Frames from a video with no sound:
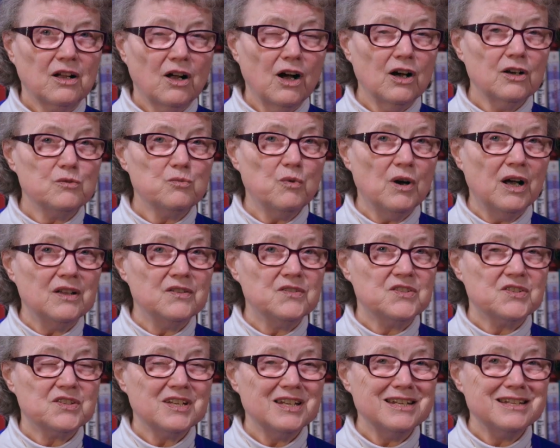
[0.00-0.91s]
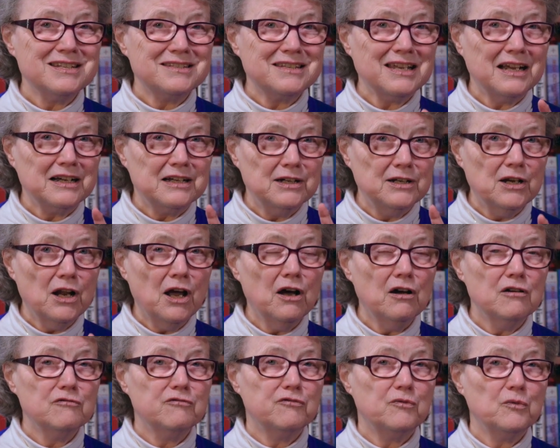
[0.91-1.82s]
God wants is that
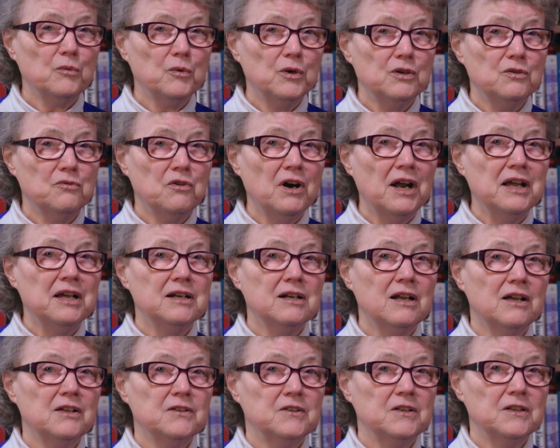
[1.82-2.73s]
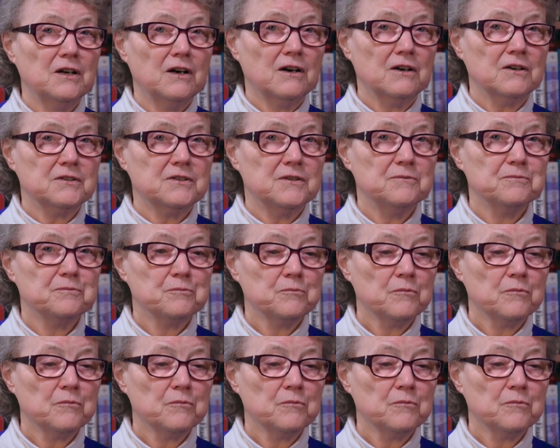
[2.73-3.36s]
love will reign on the earth.